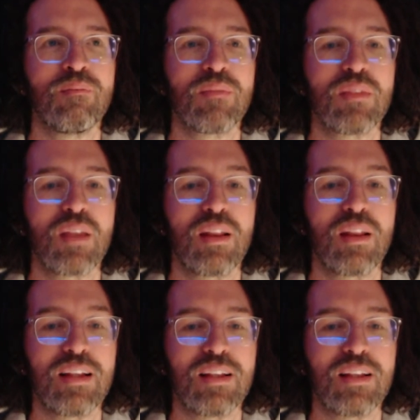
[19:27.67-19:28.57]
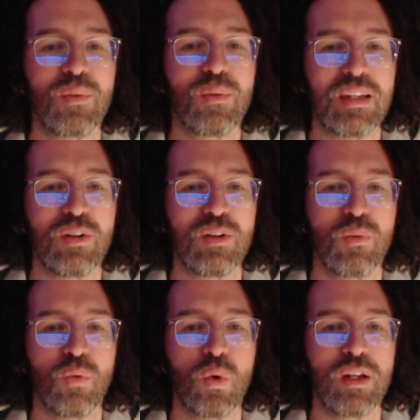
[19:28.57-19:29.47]
the thing that we need to
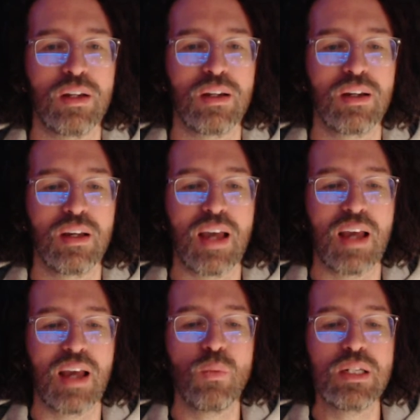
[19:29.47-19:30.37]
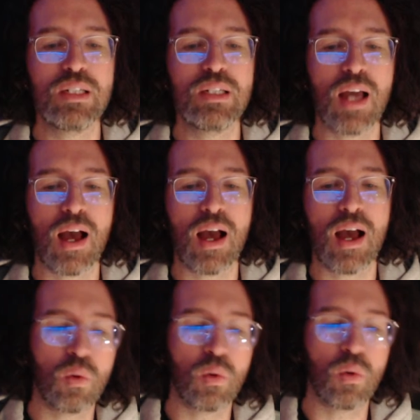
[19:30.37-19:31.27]
avoid. And we see
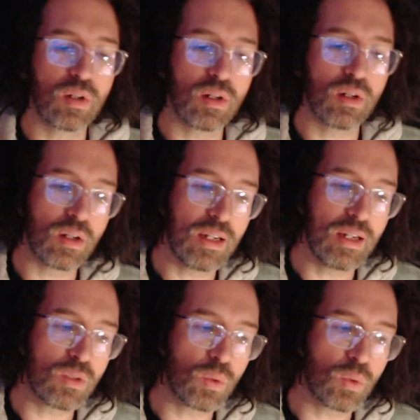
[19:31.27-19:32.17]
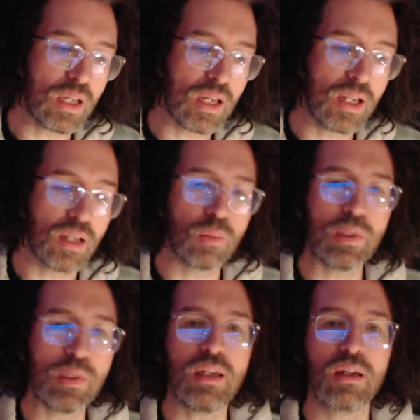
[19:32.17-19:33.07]
how this really hit its
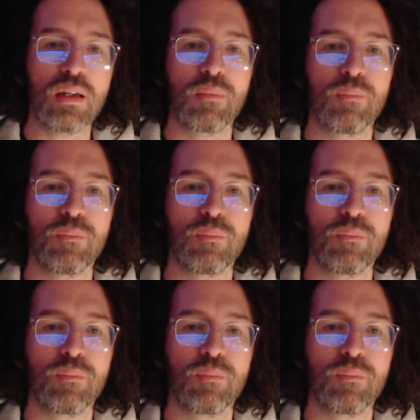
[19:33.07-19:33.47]
peak,